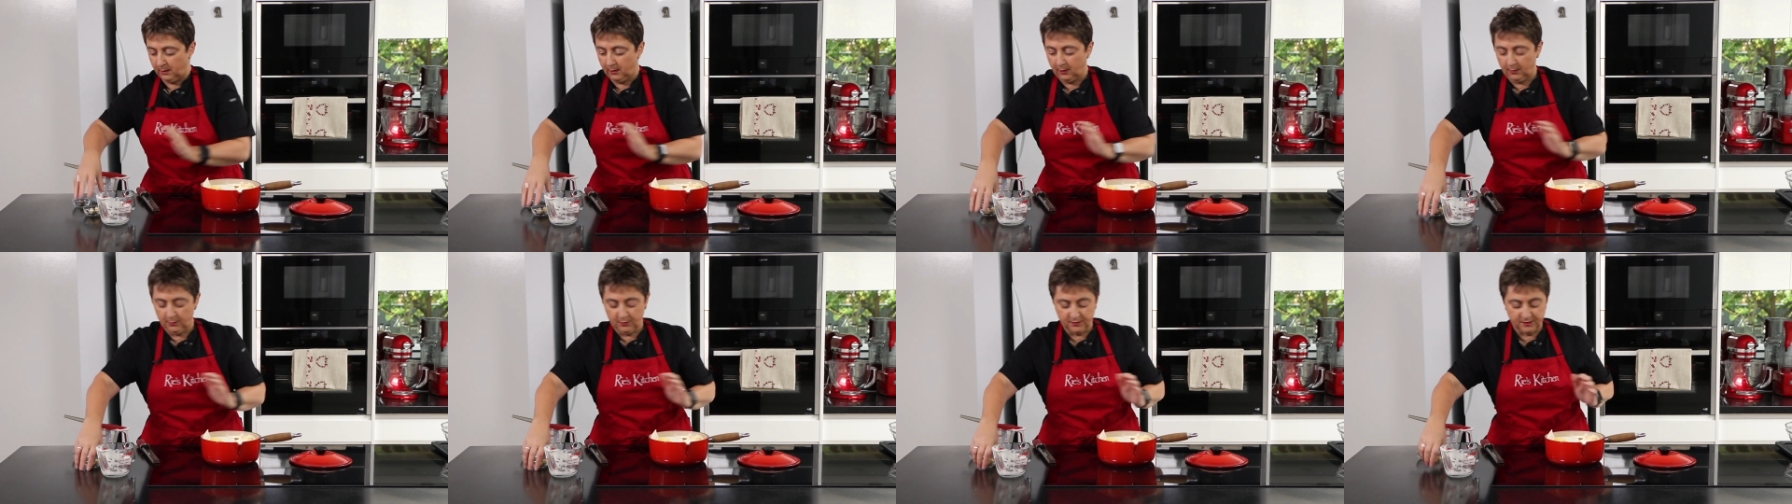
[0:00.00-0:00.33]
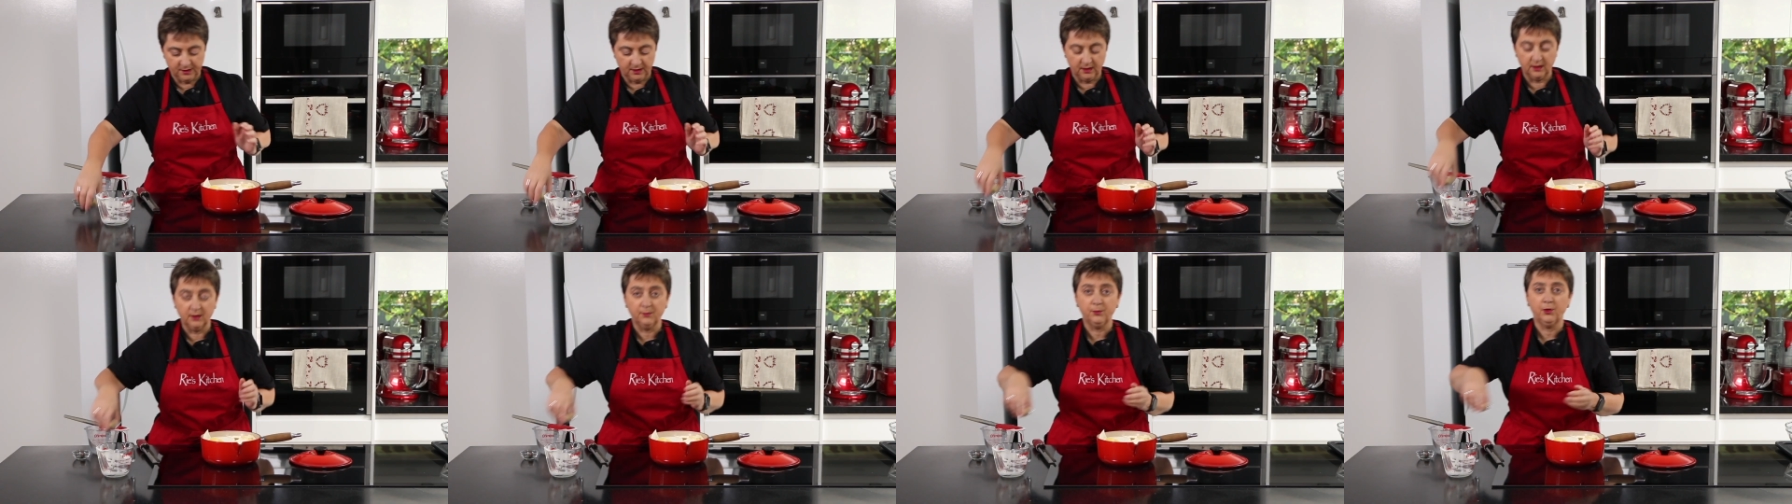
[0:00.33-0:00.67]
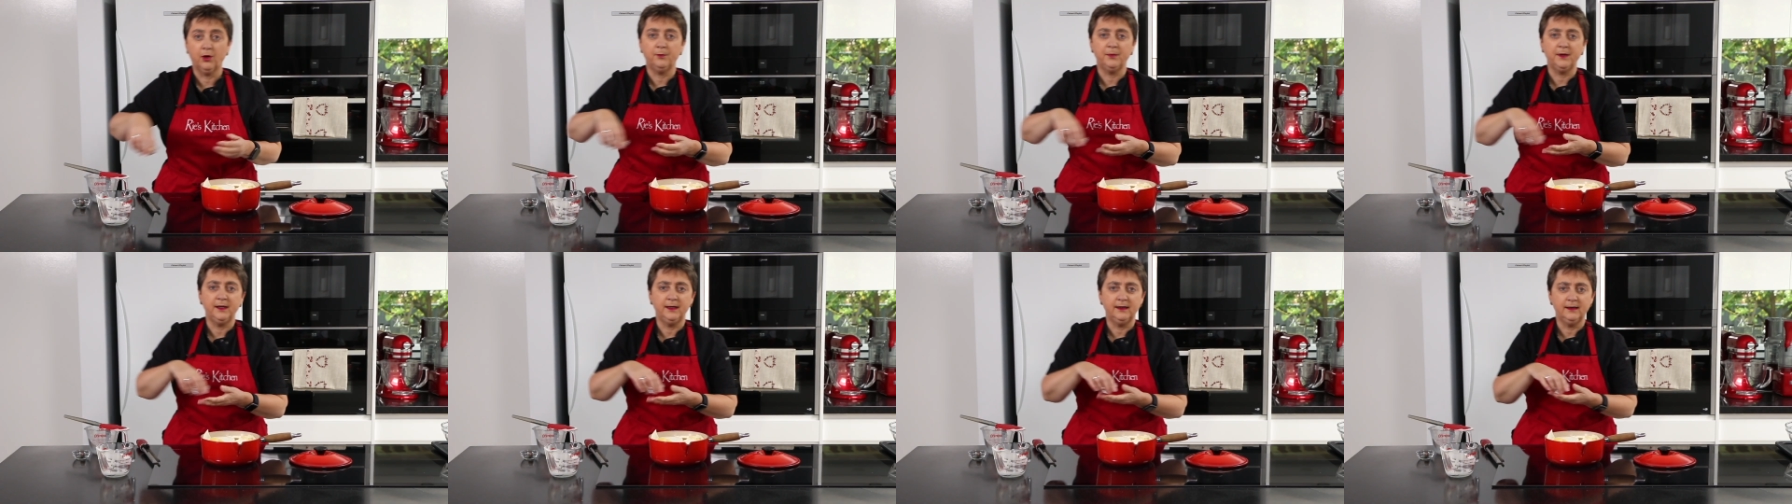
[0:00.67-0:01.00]
I'm also going to
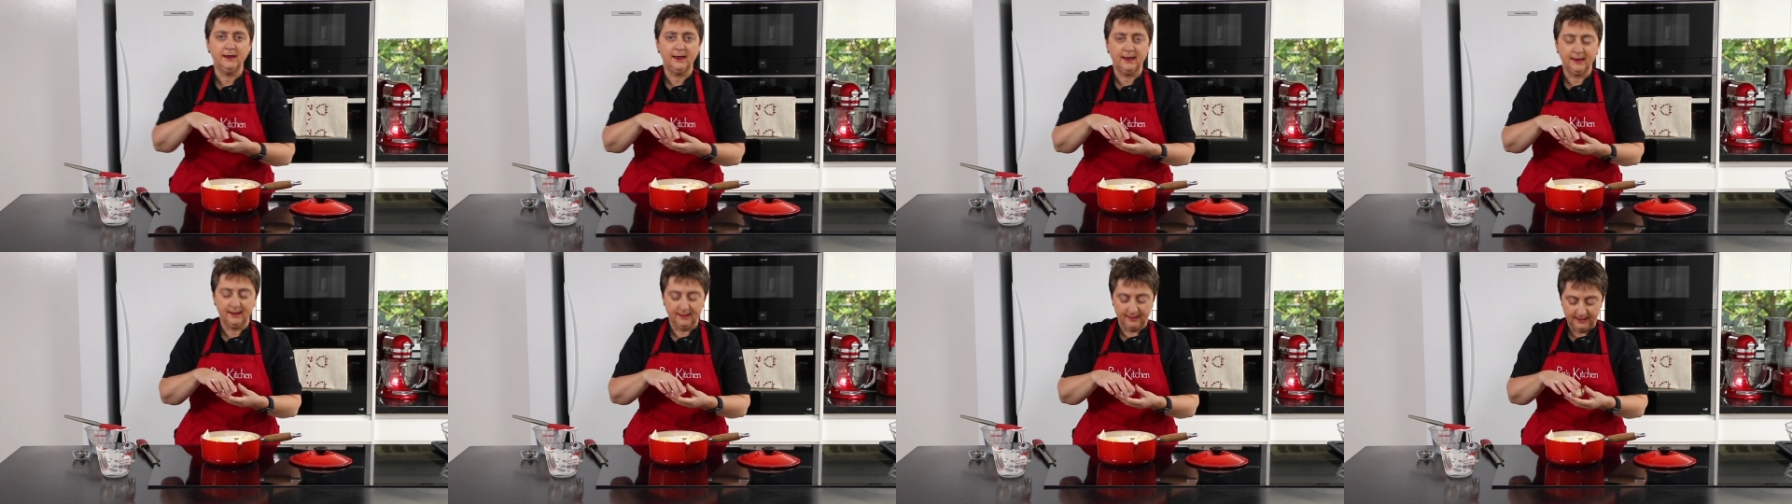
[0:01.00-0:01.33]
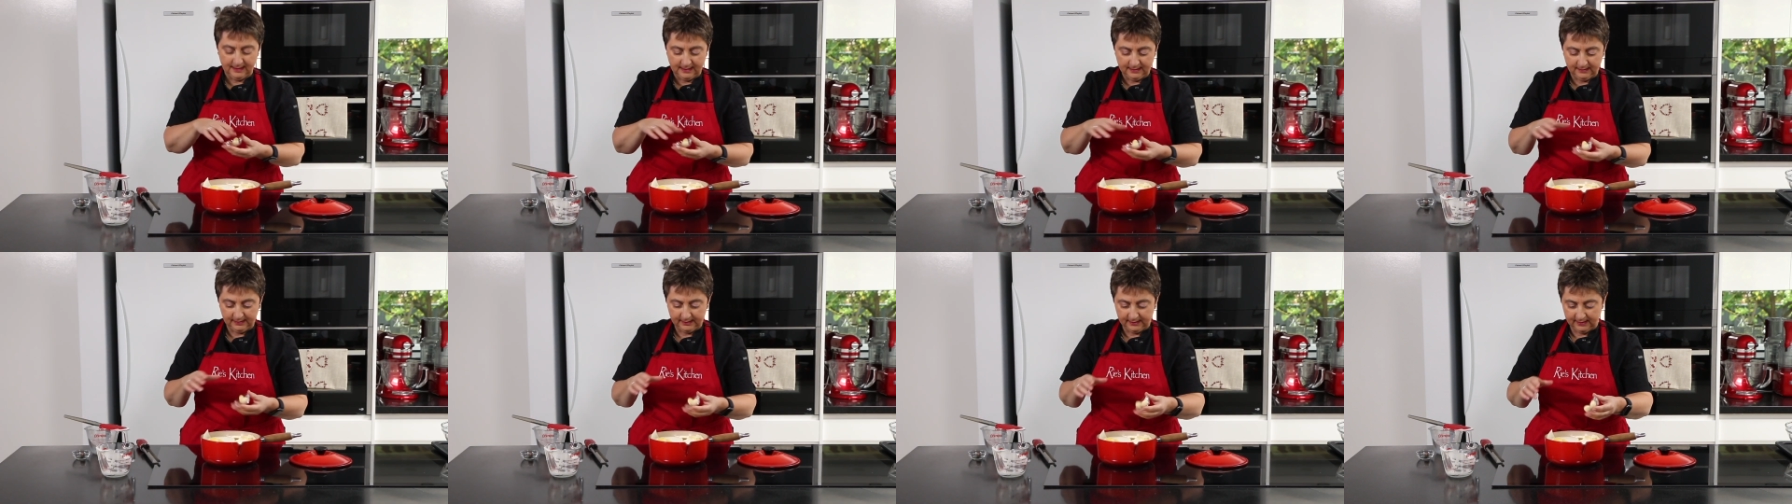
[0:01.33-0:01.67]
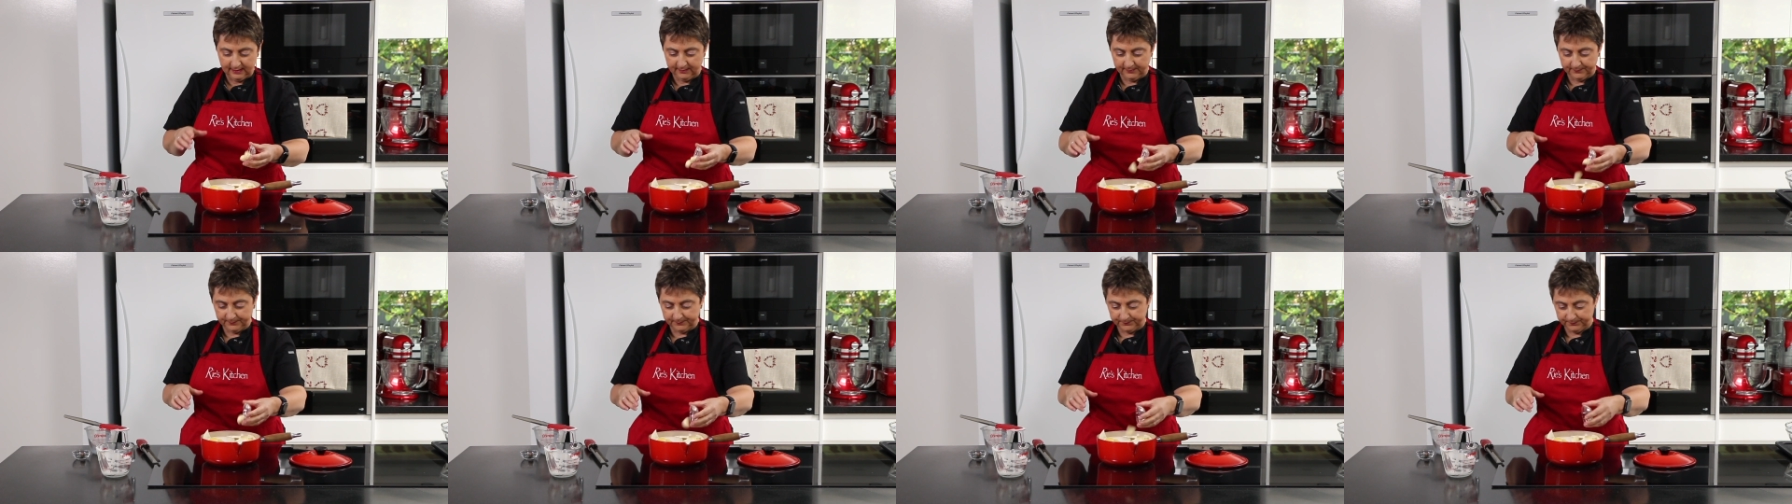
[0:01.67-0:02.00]
pop in our garlic,